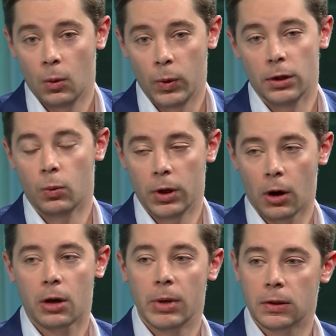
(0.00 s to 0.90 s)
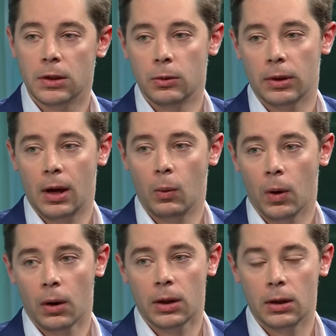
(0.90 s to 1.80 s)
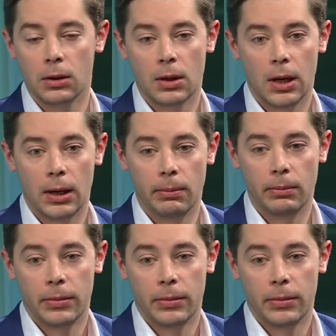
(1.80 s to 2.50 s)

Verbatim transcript: we are committed to doing that work, and um,